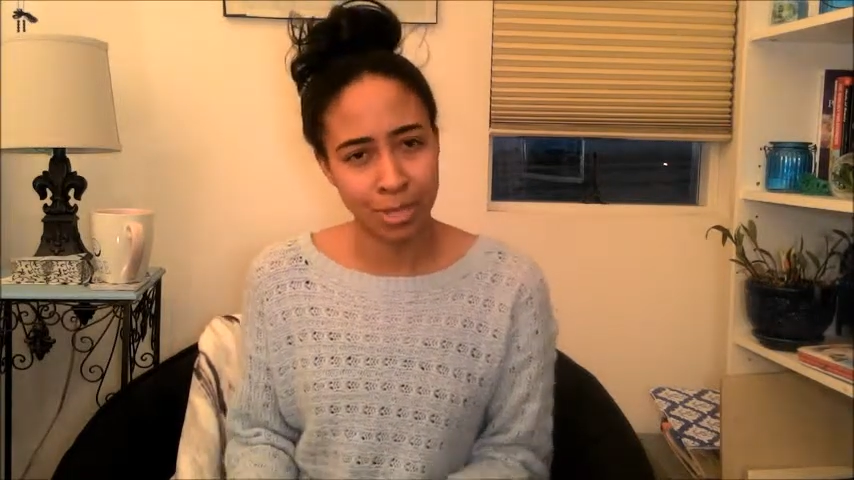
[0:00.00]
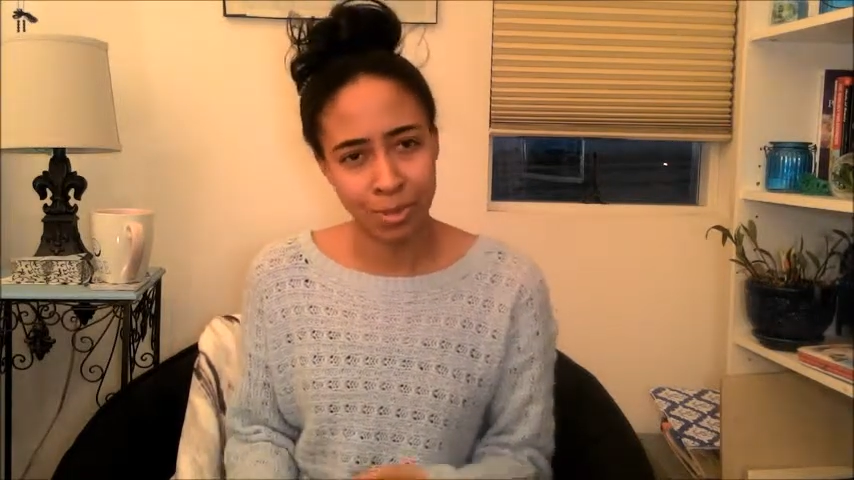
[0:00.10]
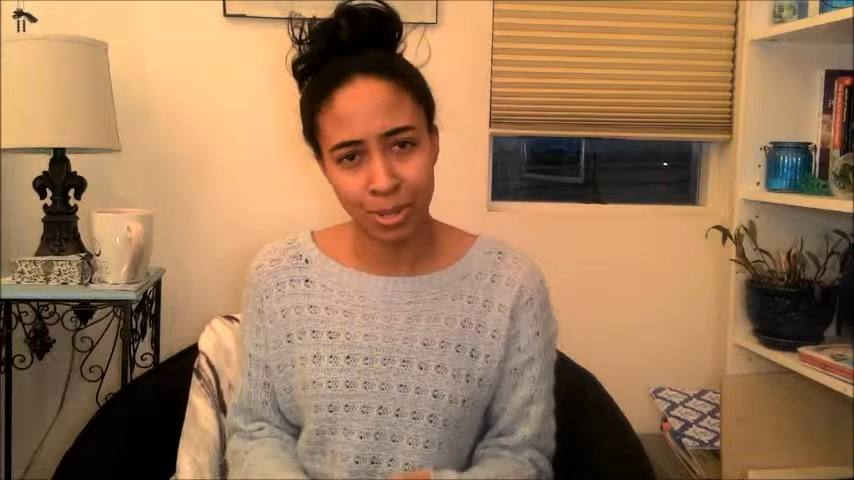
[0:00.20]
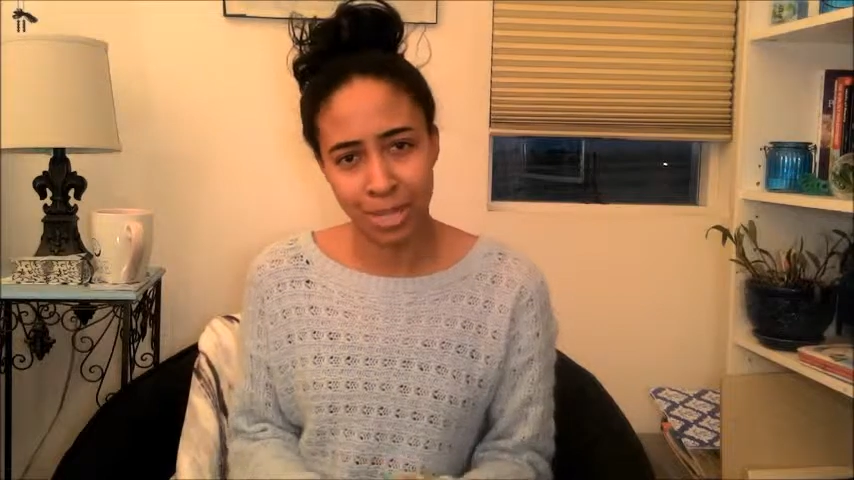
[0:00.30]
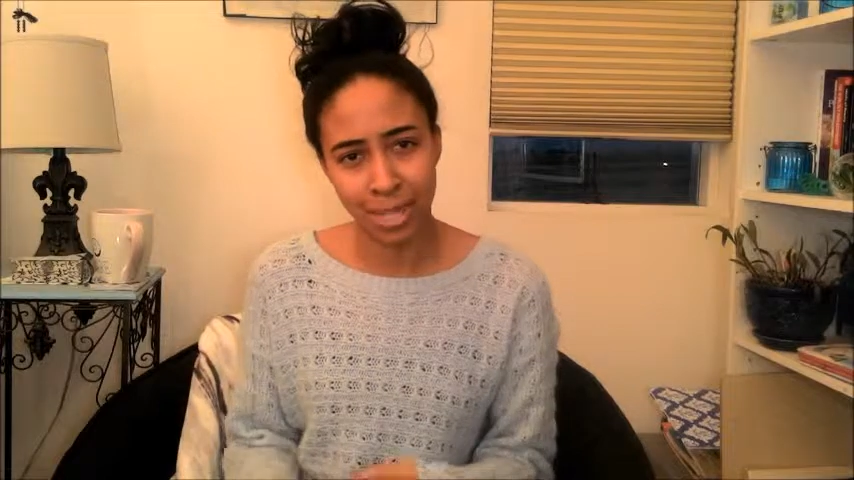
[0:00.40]

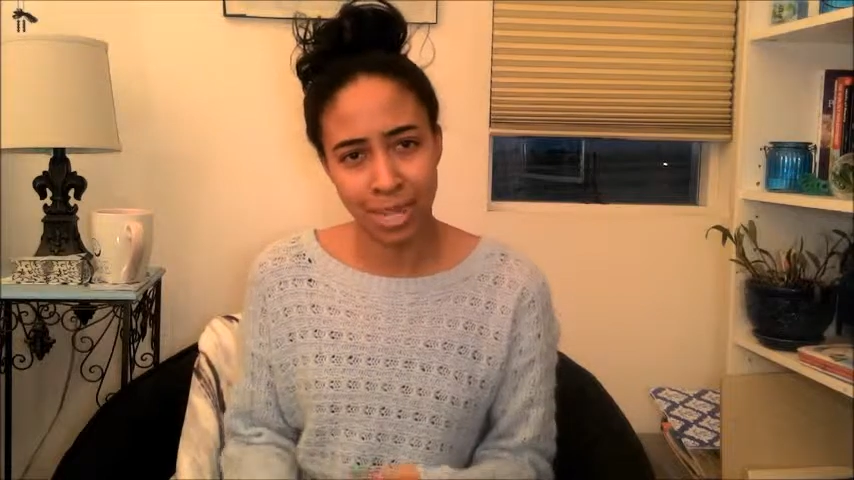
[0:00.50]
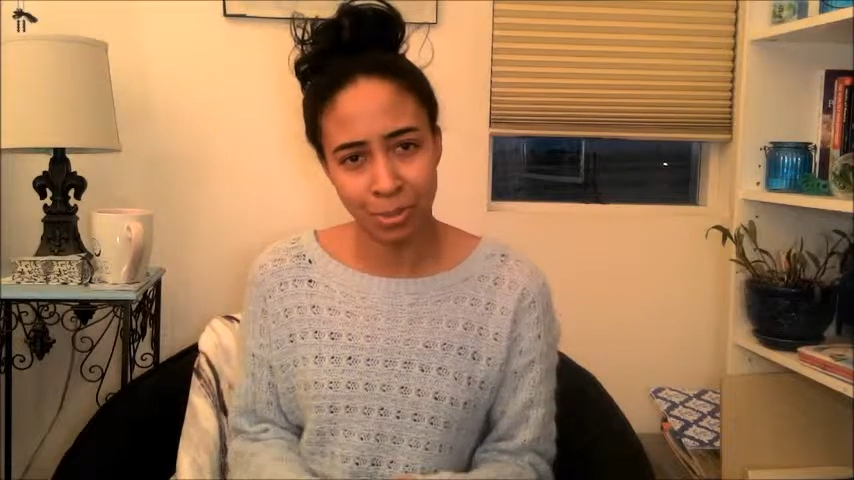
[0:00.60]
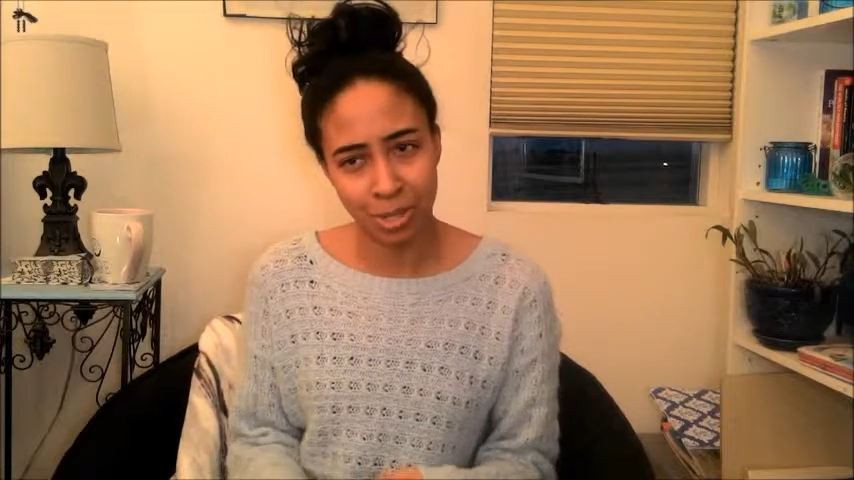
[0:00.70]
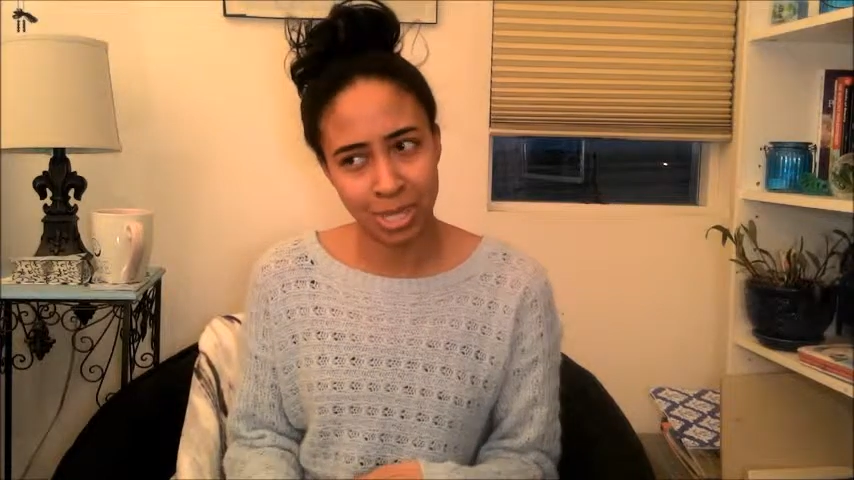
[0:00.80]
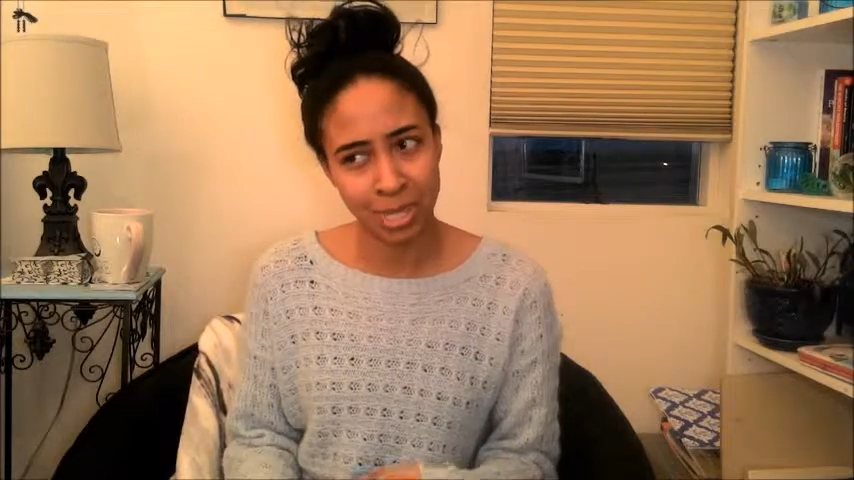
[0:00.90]
don't need
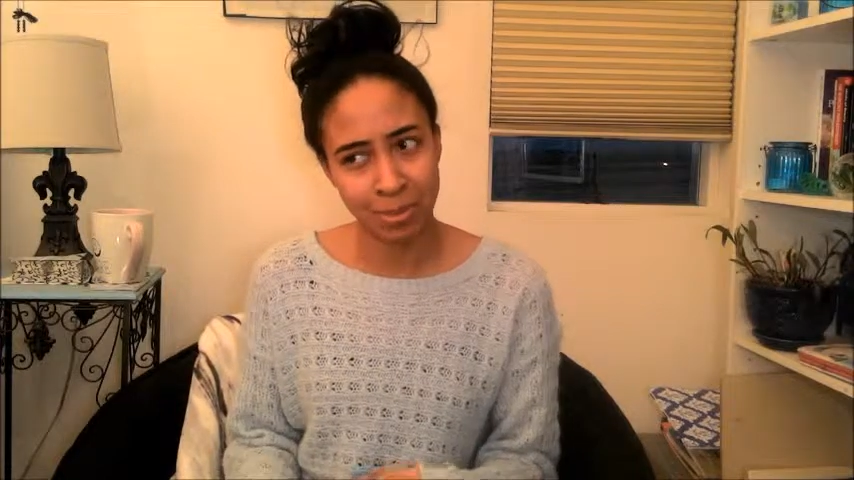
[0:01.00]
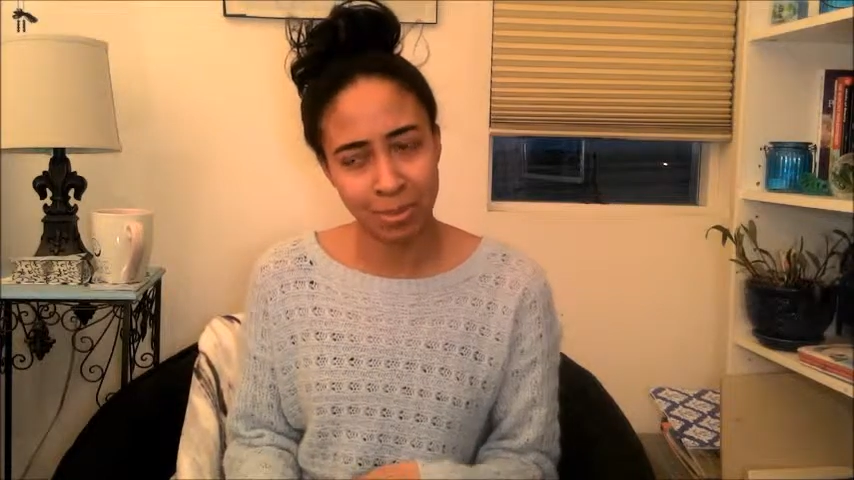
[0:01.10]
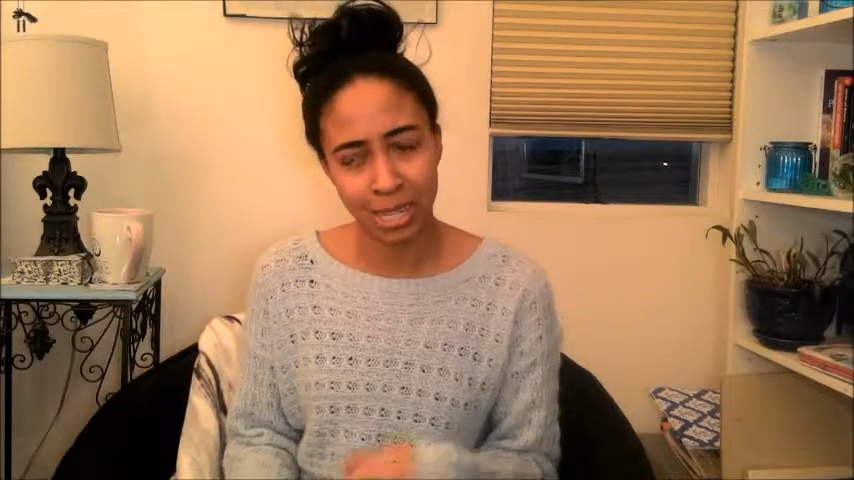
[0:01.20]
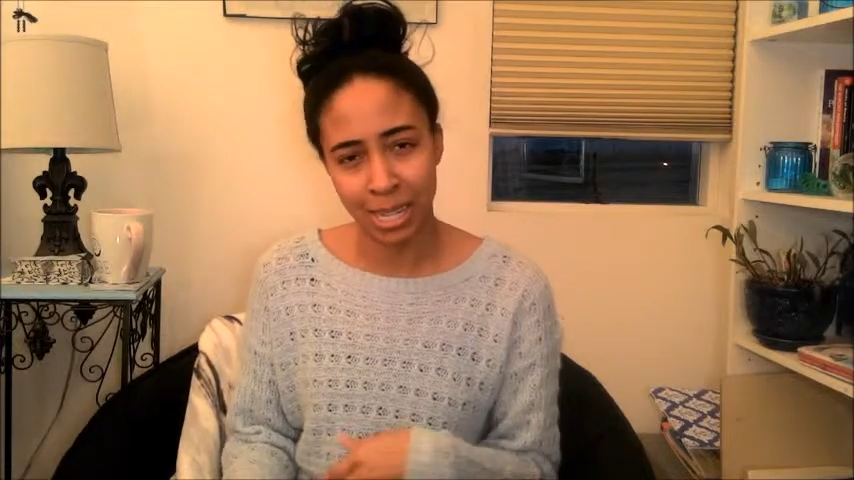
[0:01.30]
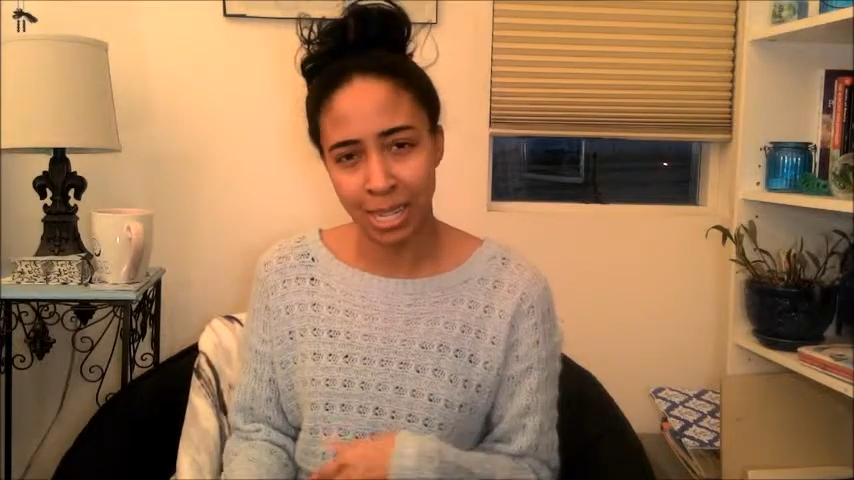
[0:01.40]
camera team
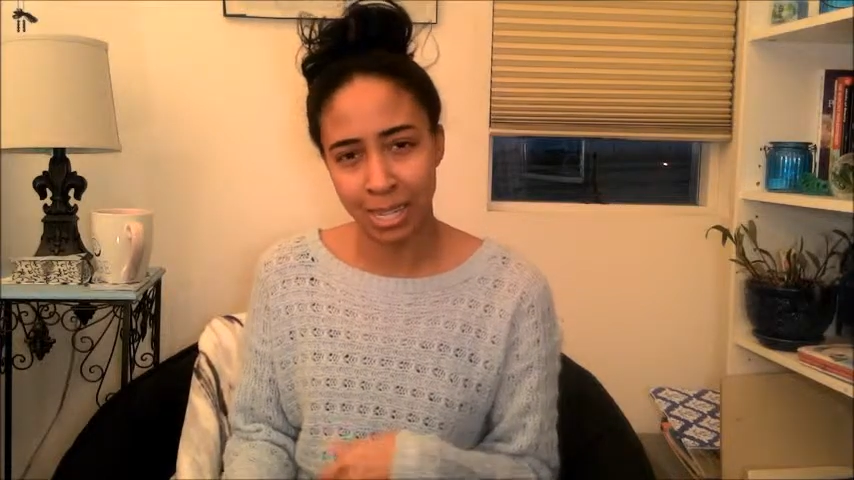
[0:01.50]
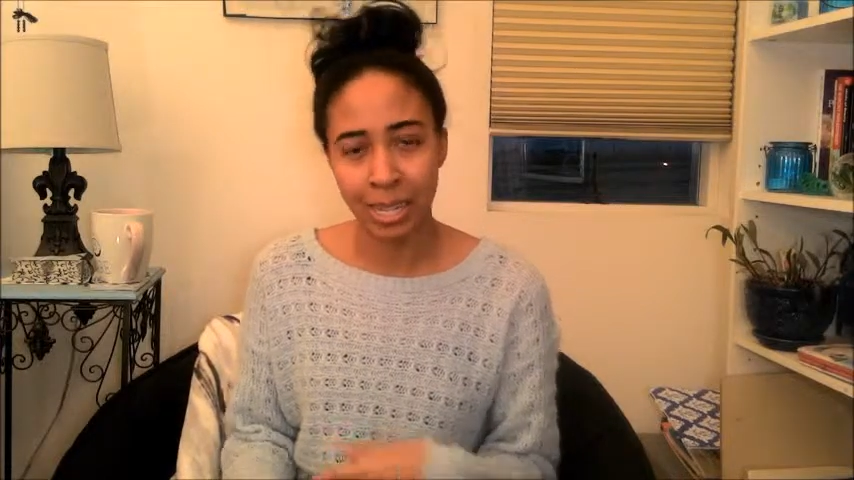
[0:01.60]
yet.